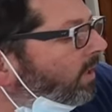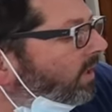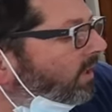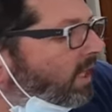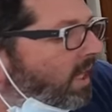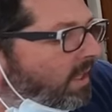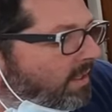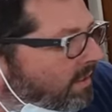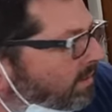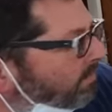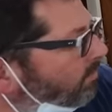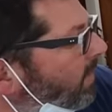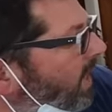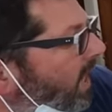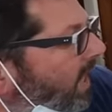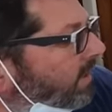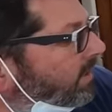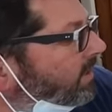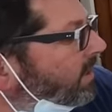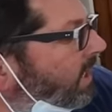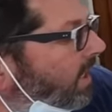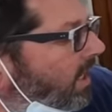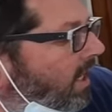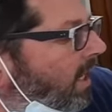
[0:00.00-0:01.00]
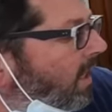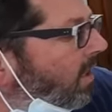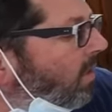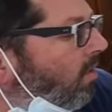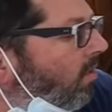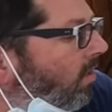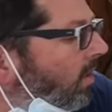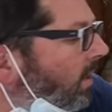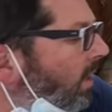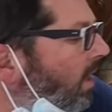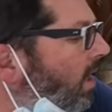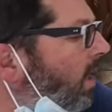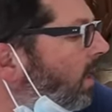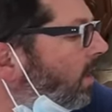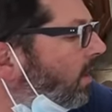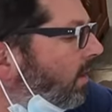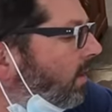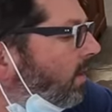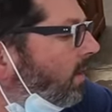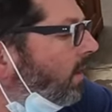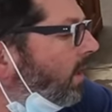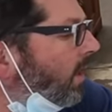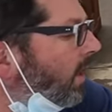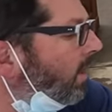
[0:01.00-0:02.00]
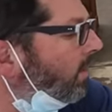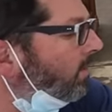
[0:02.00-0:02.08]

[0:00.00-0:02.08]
but that's max. I can't go any higher. He said yeah.